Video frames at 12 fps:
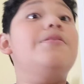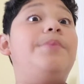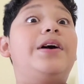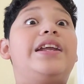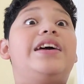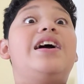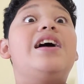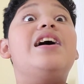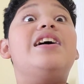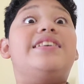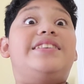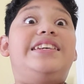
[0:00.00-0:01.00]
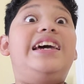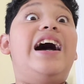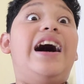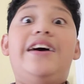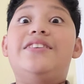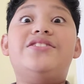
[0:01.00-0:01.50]
But
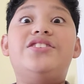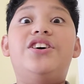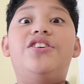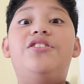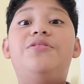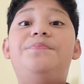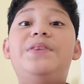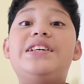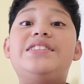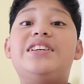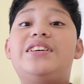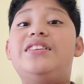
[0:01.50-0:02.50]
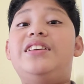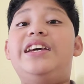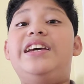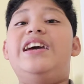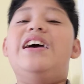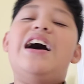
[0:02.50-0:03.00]
yeah, so
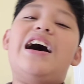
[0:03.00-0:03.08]
basically,